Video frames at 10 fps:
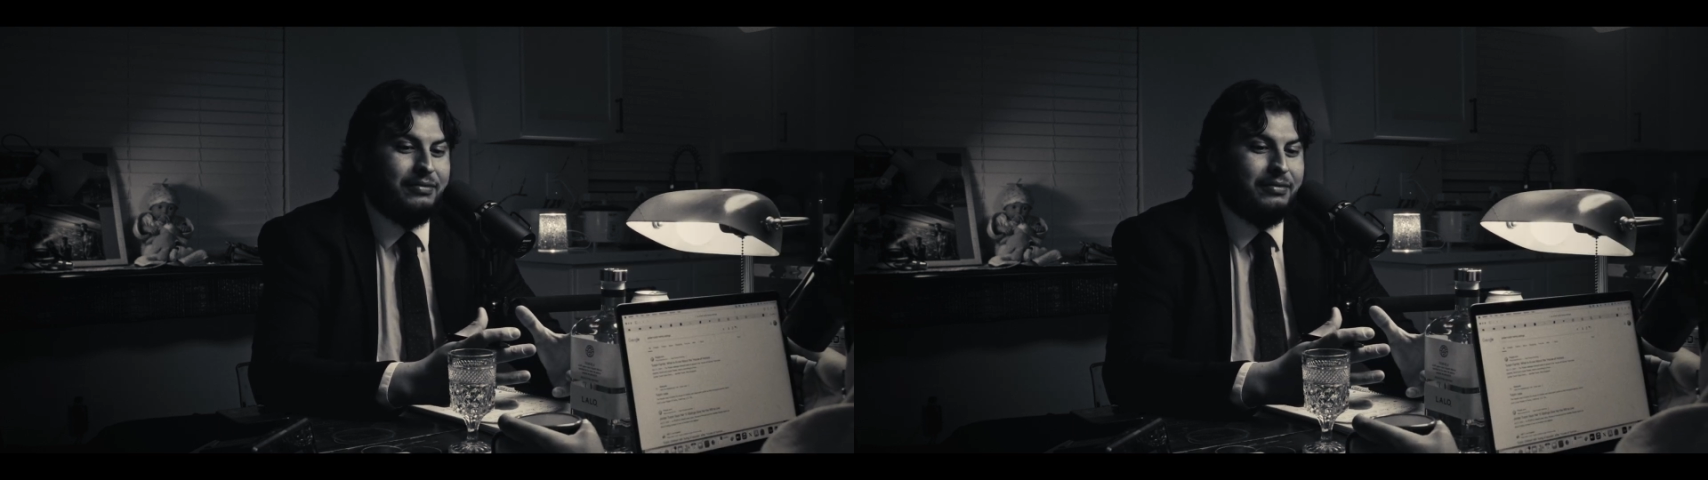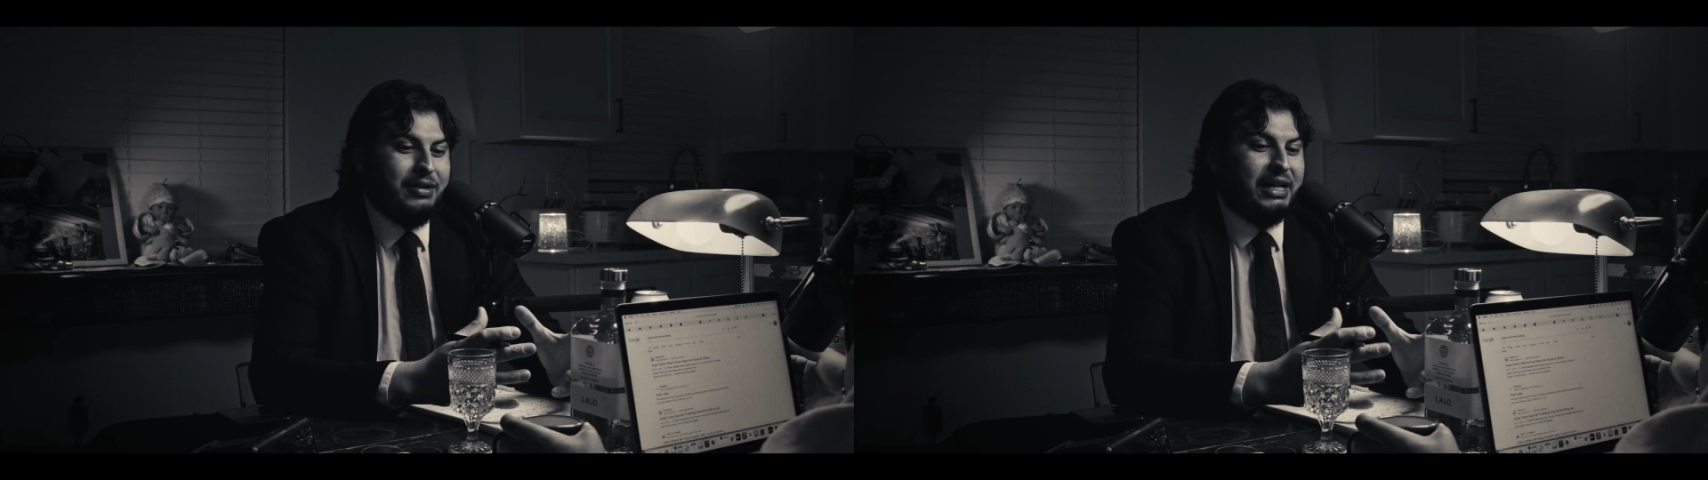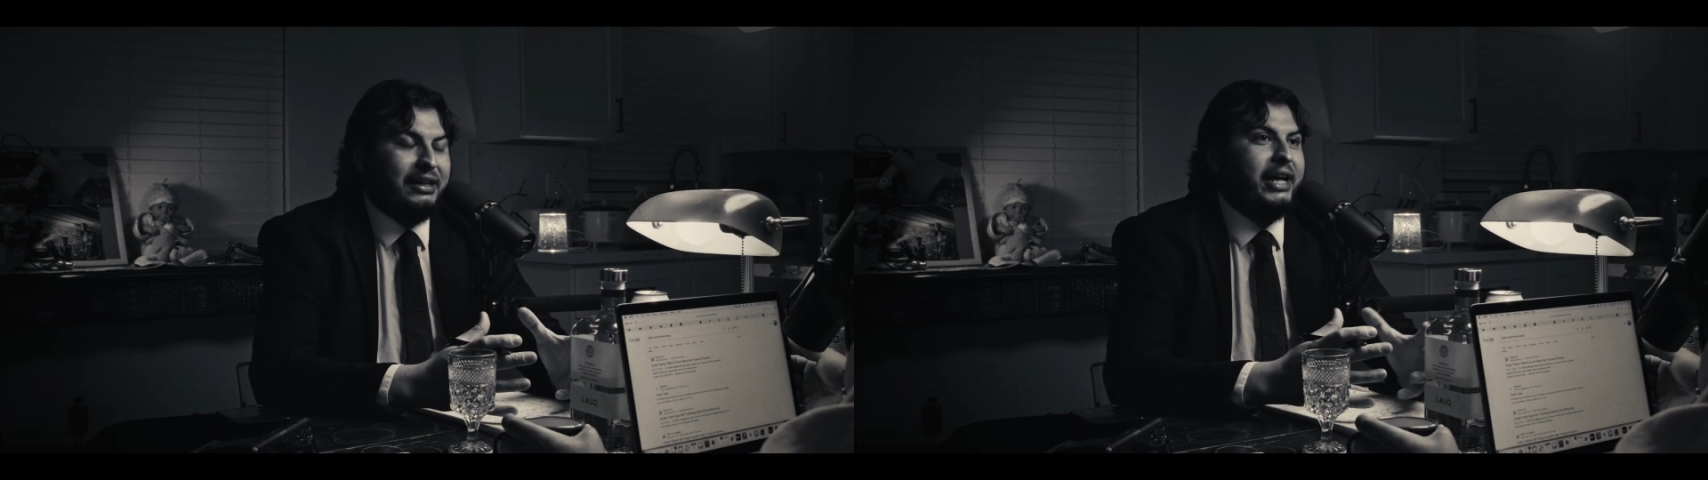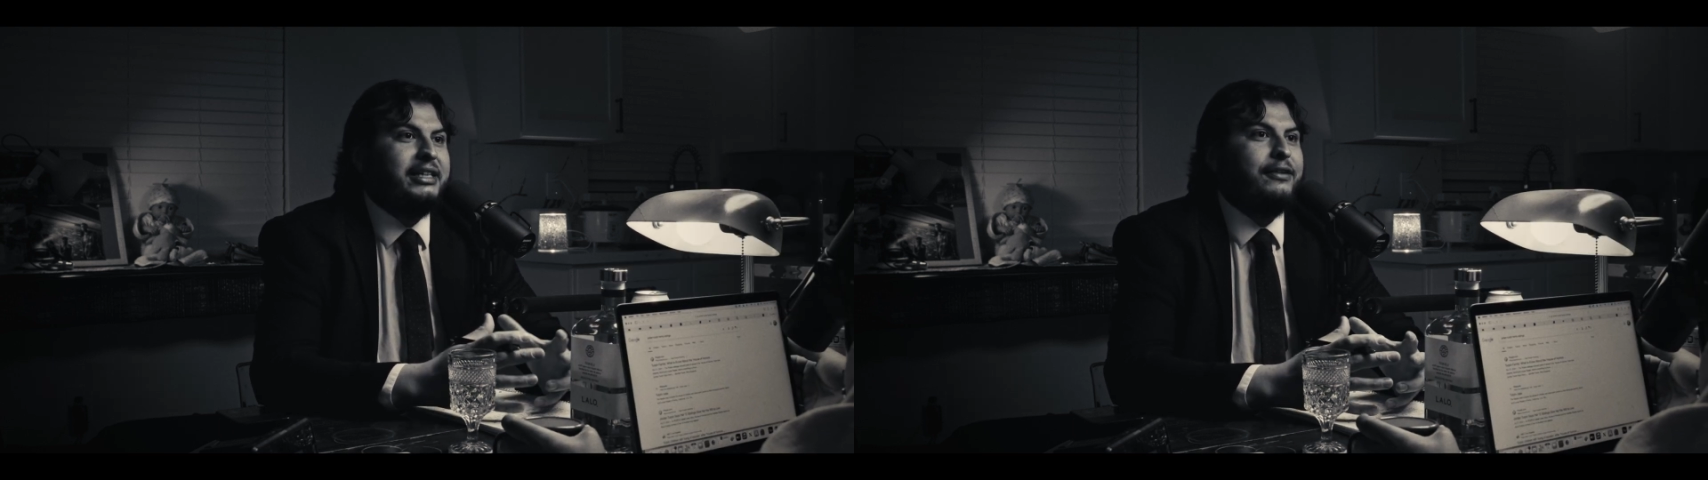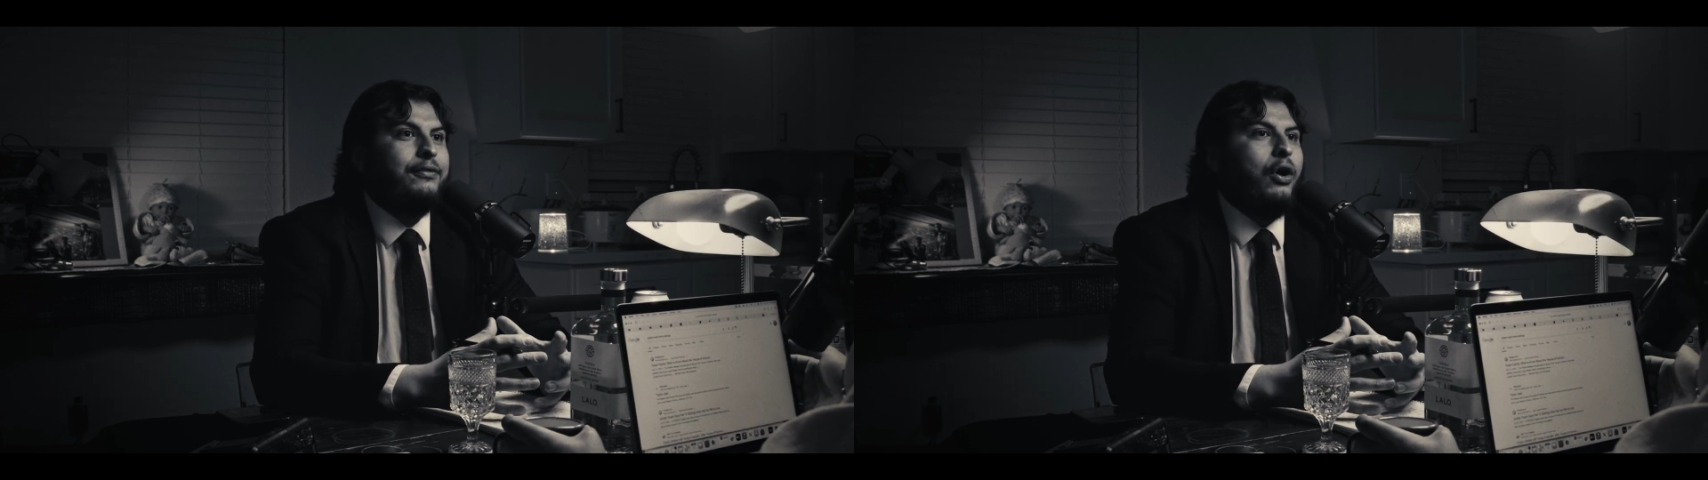
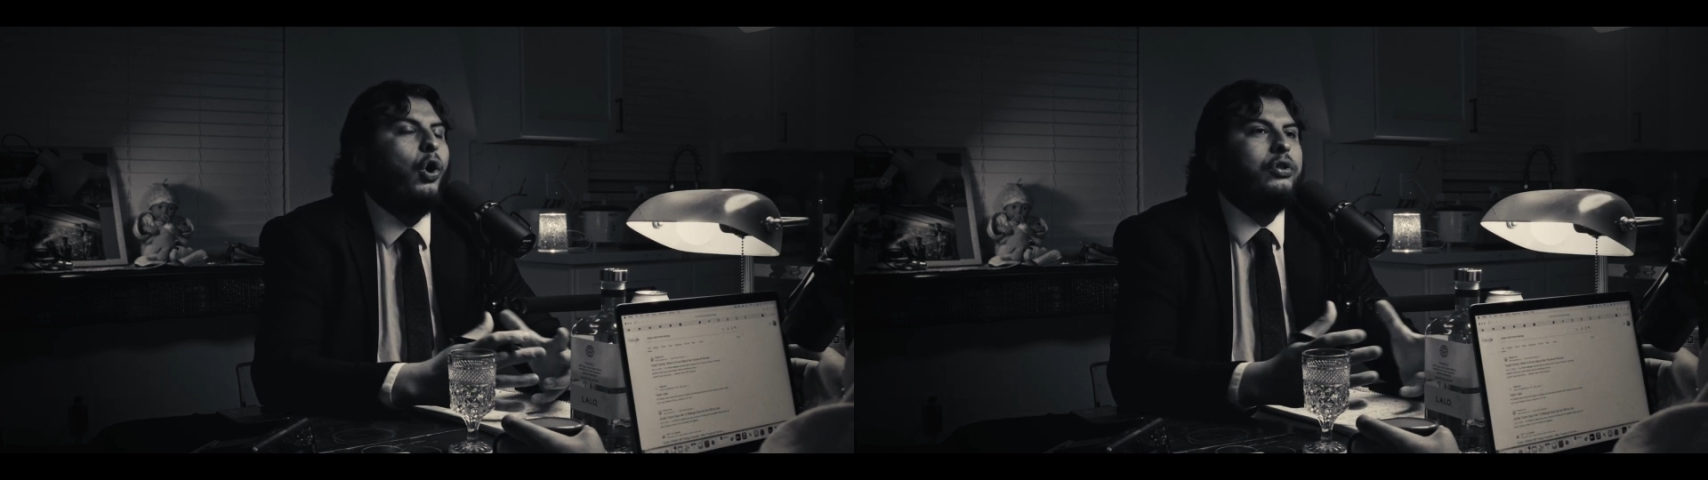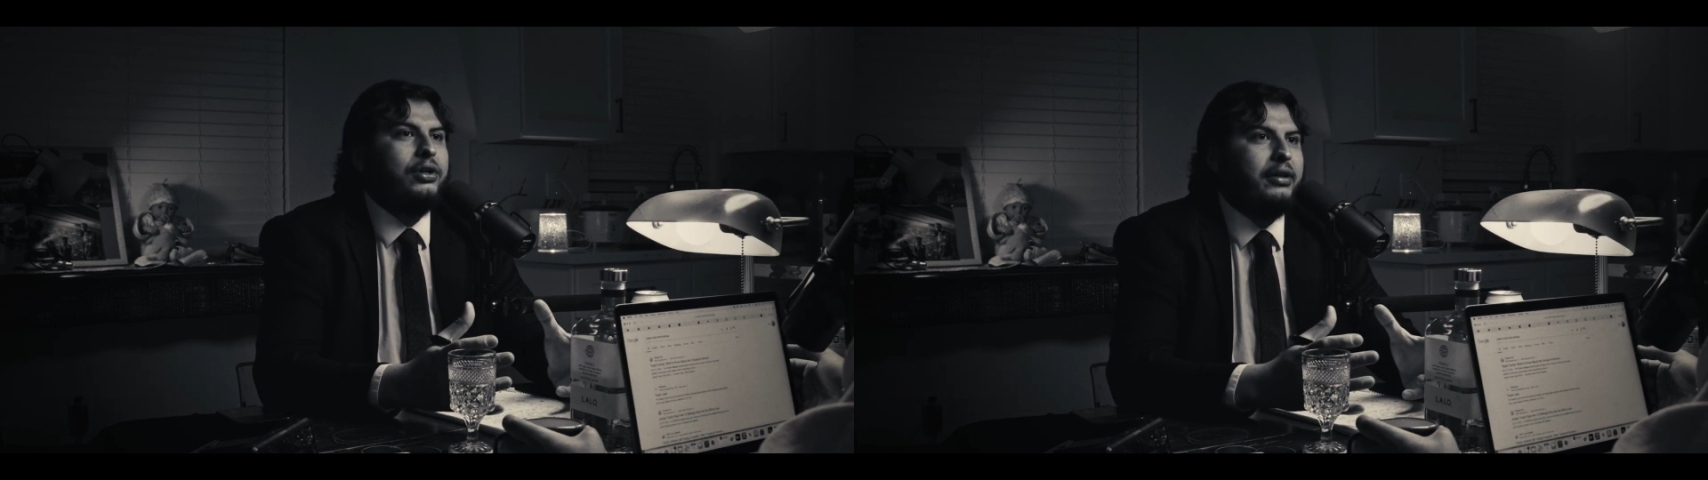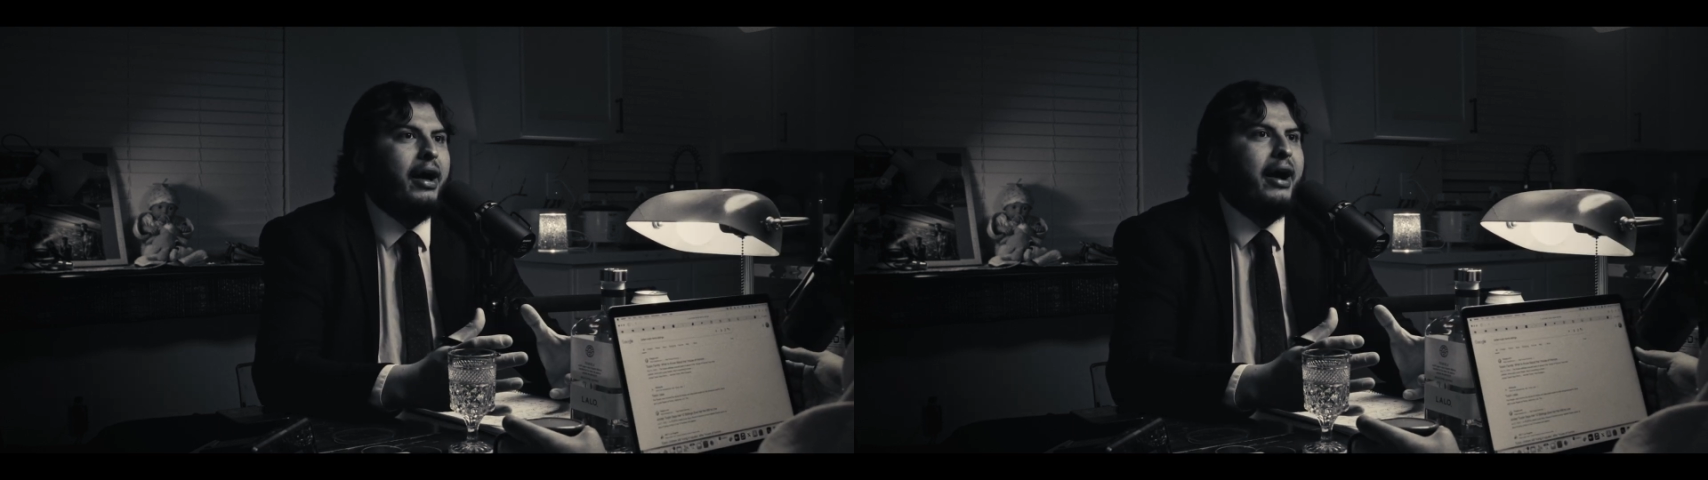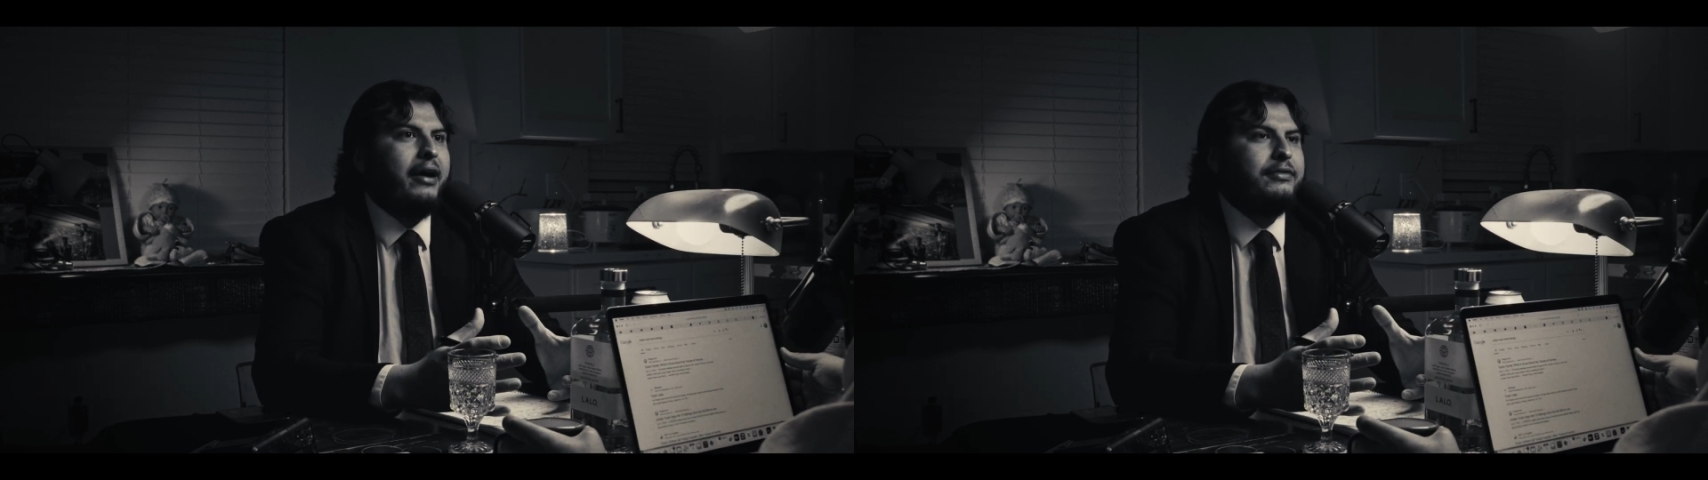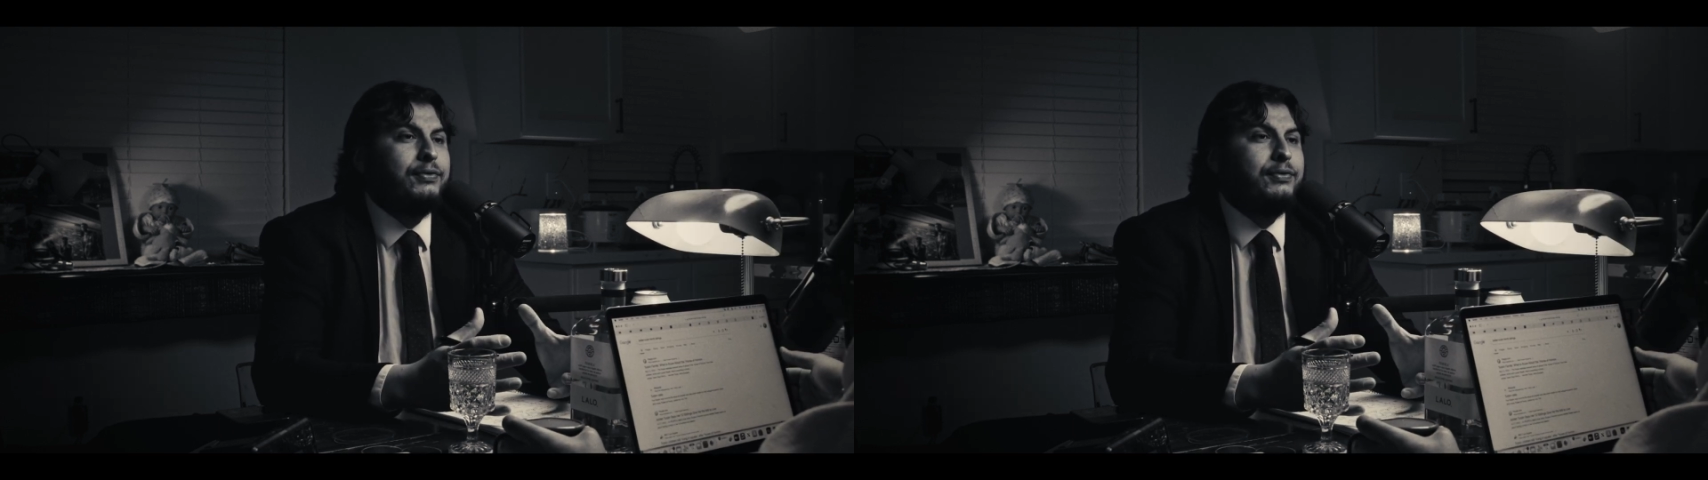neglected all their lives